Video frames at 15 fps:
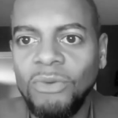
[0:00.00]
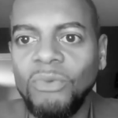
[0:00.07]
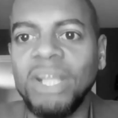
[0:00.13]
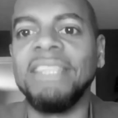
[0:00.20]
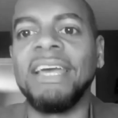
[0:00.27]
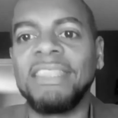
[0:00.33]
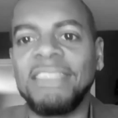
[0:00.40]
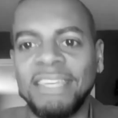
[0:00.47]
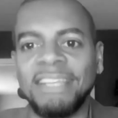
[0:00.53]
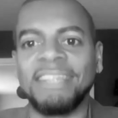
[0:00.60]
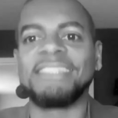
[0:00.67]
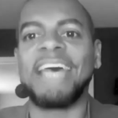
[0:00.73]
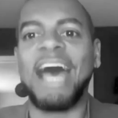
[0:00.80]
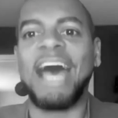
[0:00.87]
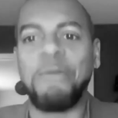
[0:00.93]
When
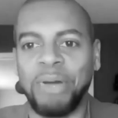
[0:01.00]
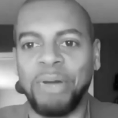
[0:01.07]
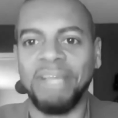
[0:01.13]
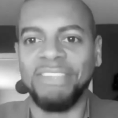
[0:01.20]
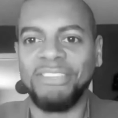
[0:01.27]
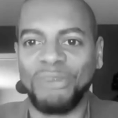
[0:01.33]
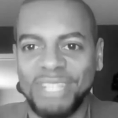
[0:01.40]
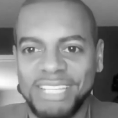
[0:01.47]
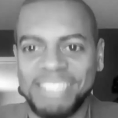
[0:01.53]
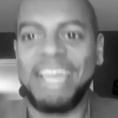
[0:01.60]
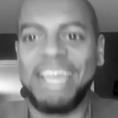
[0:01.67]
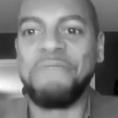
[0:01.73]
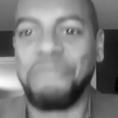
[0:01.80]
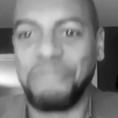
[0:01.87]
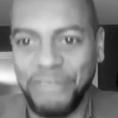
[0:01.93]
nothing has happened or the
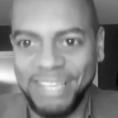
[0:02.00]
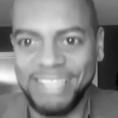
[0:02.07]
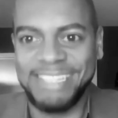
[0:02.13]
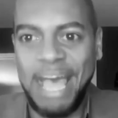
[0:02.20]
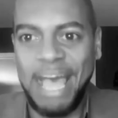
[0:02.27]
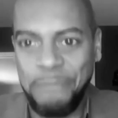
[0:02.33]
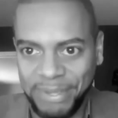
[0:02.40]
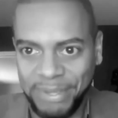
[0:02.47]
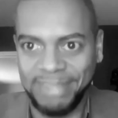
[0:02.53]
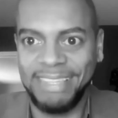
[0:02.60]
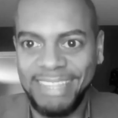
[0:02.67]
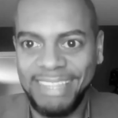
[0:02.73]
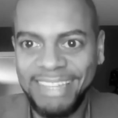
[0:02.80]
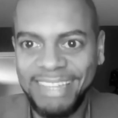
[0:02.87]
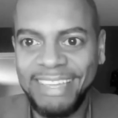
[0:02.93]
same thing has
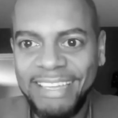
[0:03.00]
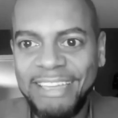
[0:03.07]
happened